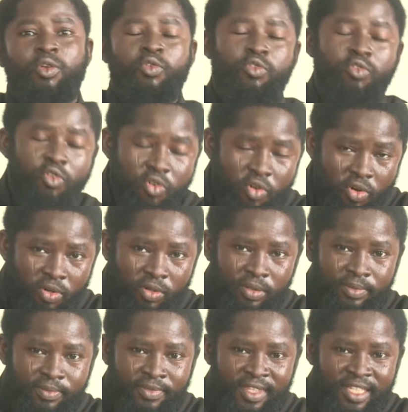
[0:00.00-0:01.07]
look.
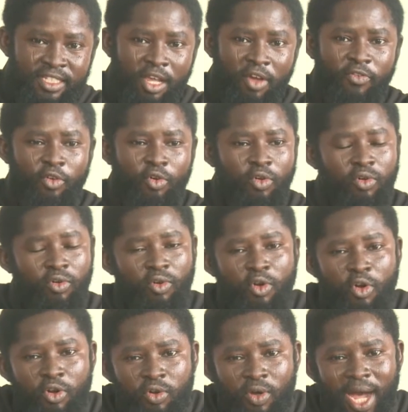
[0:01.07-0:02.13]
Say if we look,
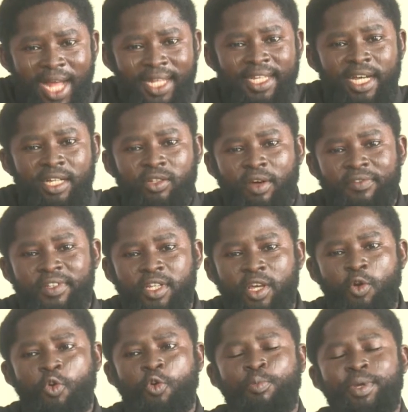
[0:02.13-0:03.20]
at the end of the day,
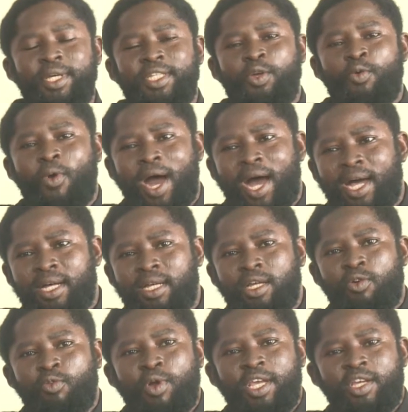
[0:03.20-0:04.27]
we'll be the one
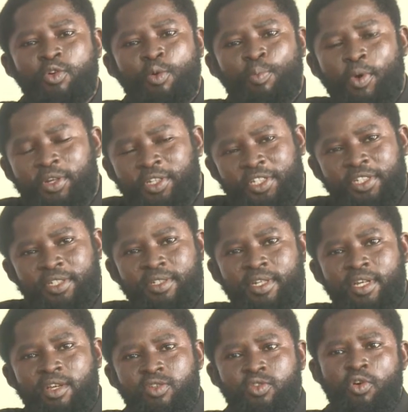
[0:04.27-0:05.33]
where you go punish.
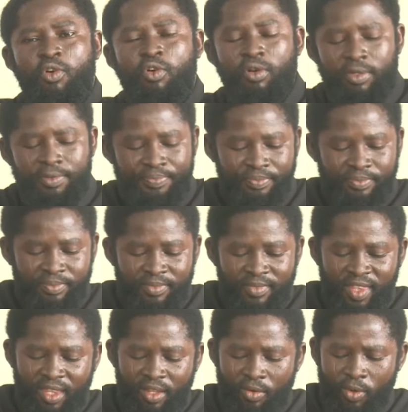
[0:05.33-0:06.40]
So
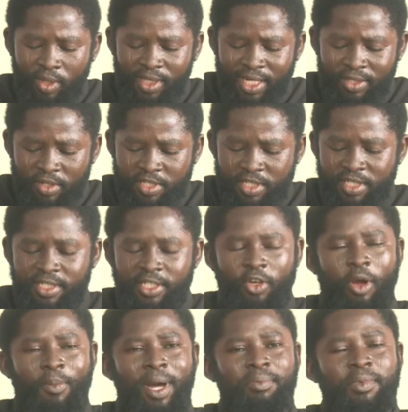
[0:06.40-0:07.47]
what are those things? The
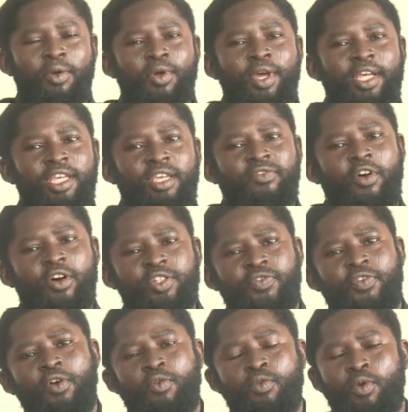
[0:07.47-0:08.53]
commandment we give us
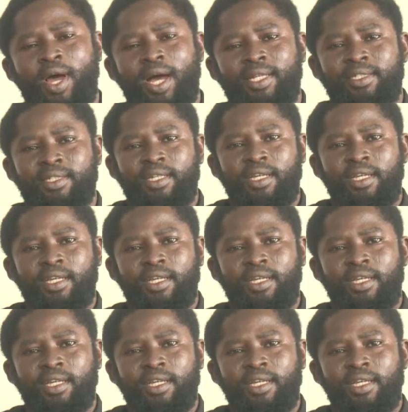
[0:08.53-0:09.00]
for Quran.